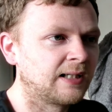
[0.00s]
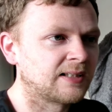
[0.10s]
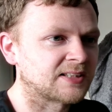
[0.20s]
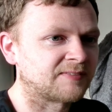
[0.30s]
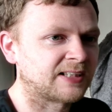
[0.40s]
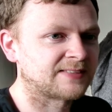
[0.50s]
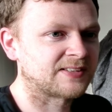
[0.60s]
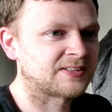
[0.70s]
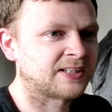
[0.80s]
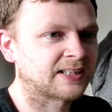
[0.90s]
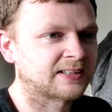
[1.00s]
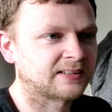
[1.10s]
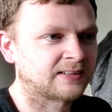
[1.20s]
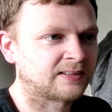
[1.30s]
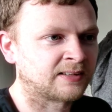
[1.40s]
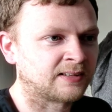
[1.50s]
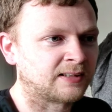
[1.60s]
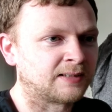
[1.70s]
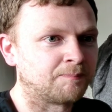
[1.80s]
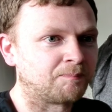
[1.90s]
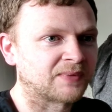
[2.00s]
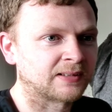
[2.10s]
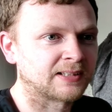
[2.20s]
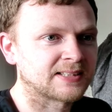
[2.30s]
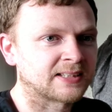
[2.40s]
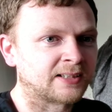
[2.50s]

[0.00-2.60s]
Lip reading: So that is this deck list.